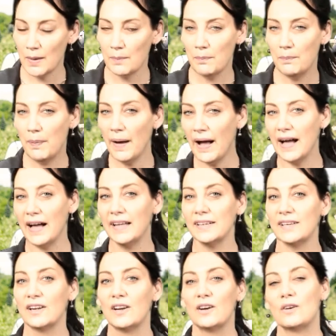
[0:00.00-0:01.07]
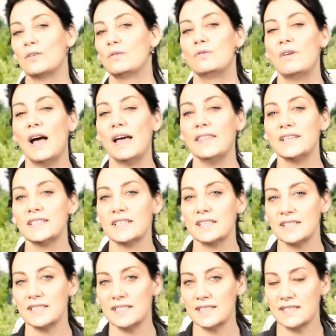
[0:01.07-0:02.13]
but rather to
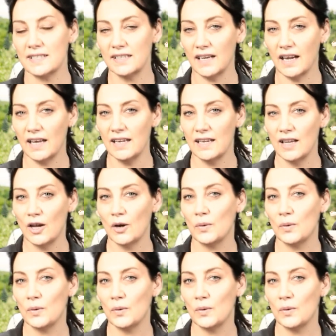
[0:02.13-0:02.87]
consider